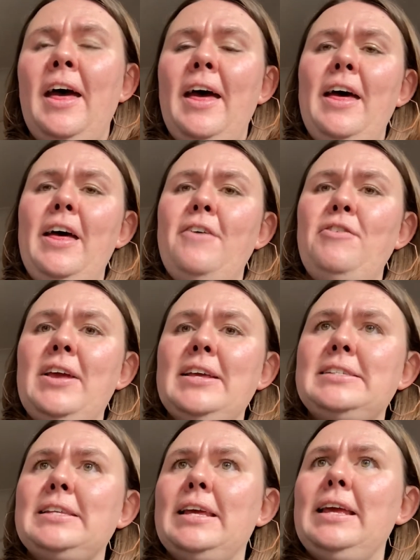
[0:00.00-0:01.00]
every
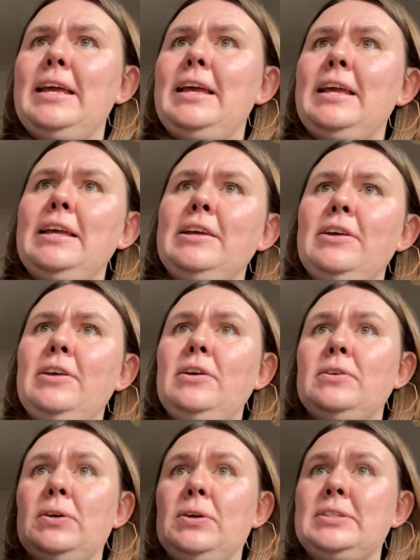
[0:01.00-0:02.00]

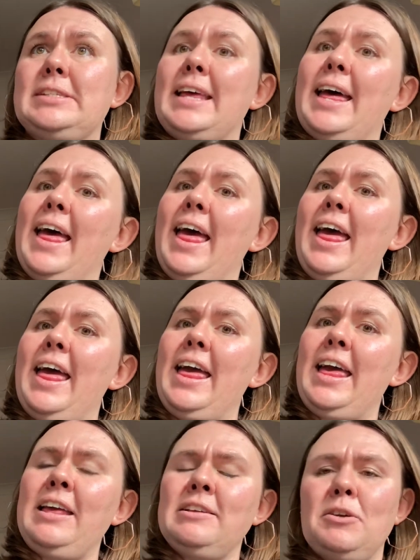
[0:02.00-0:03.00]
single day,